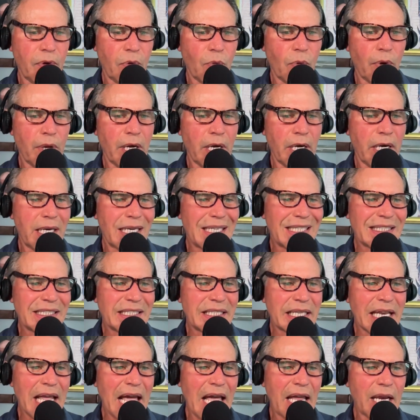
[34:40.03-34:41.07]
when it is
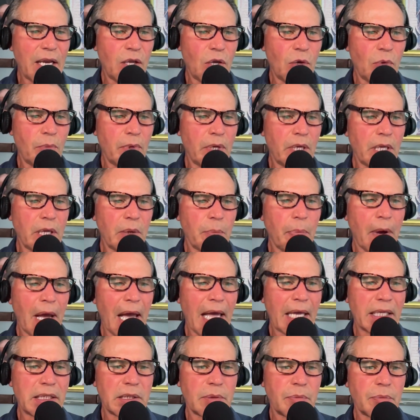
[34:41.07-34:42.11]
not humanly
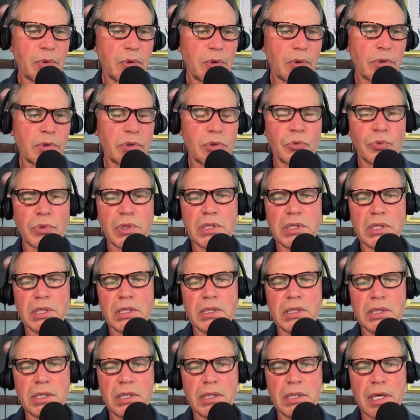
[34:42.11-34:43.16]
possible to
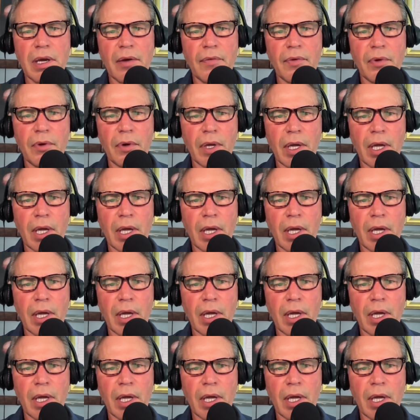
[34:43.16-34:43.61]
resist the devil.